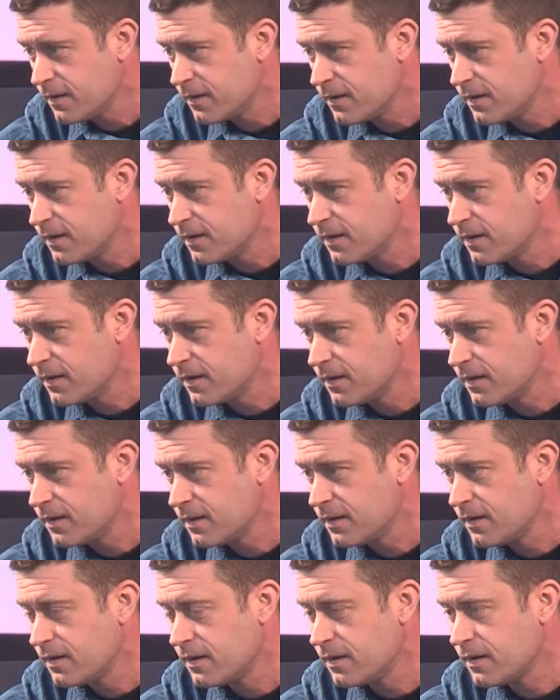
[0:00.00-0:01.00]

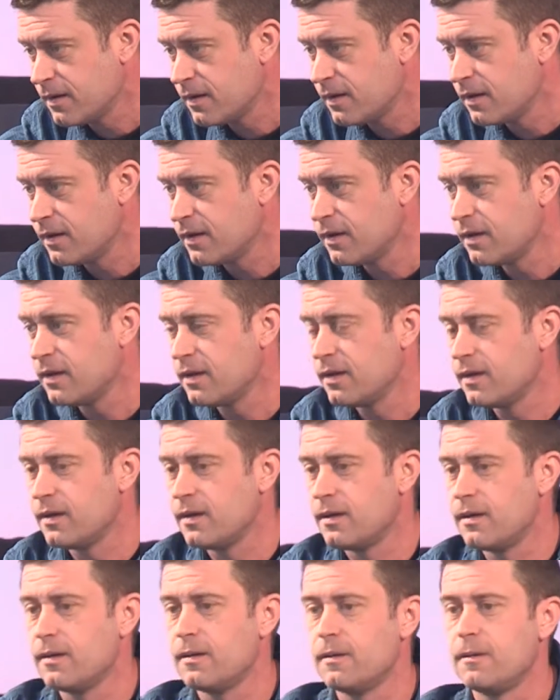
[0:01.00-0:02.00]

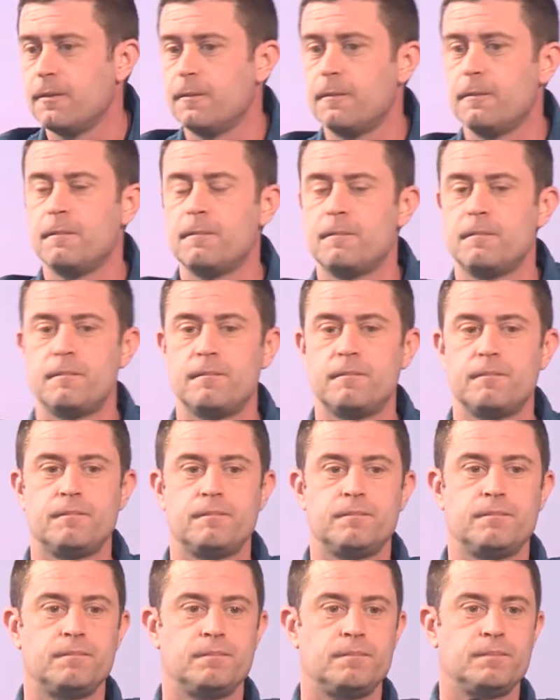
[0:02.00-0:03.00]

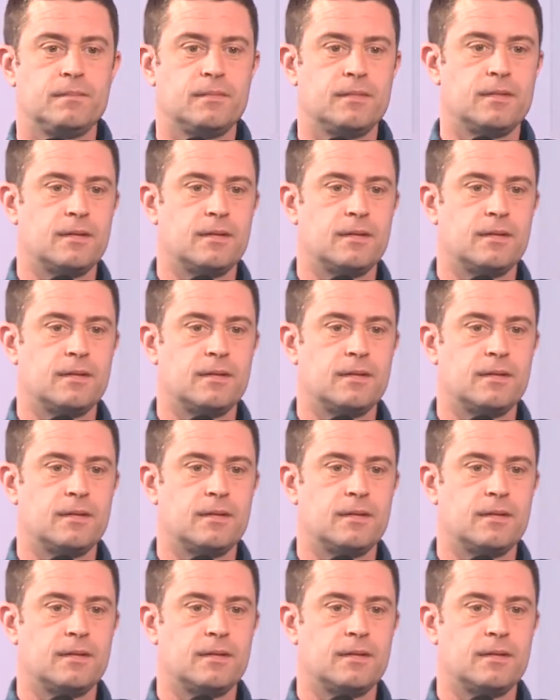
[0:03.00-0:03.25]
Nobody speaks.